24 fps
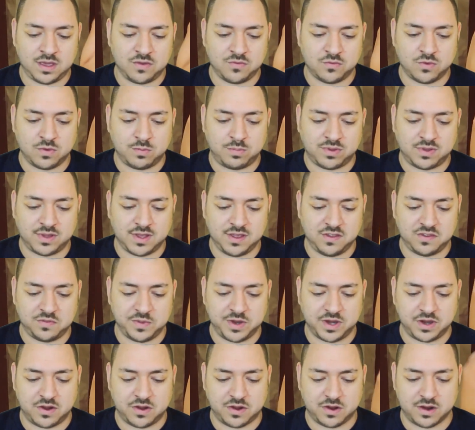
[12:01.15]
replacement
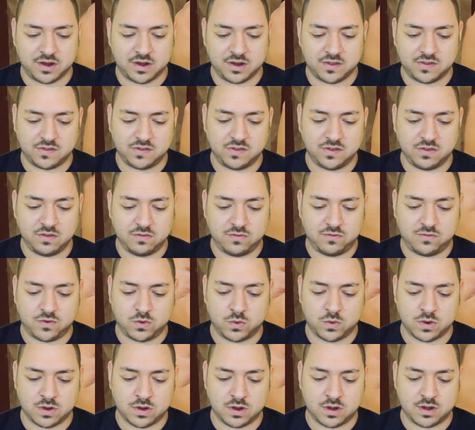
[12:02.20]
cards
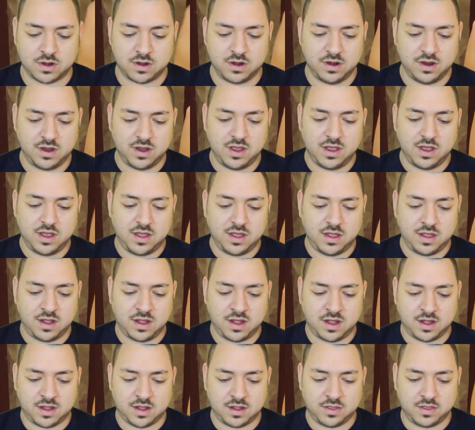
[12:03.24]
for
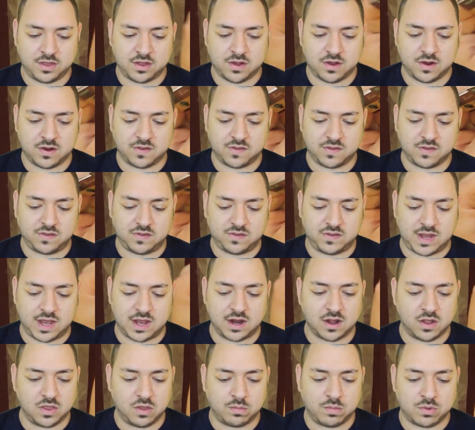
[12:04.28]
the cards that stack
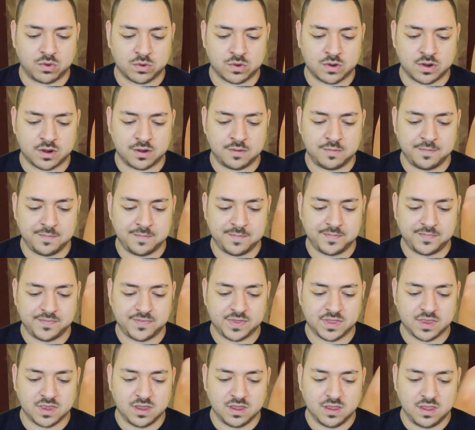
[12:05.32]
on the board.
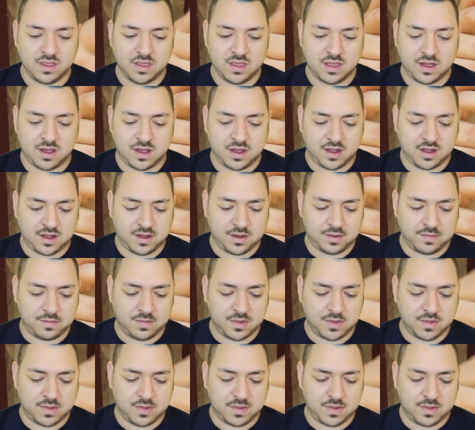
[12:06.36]
I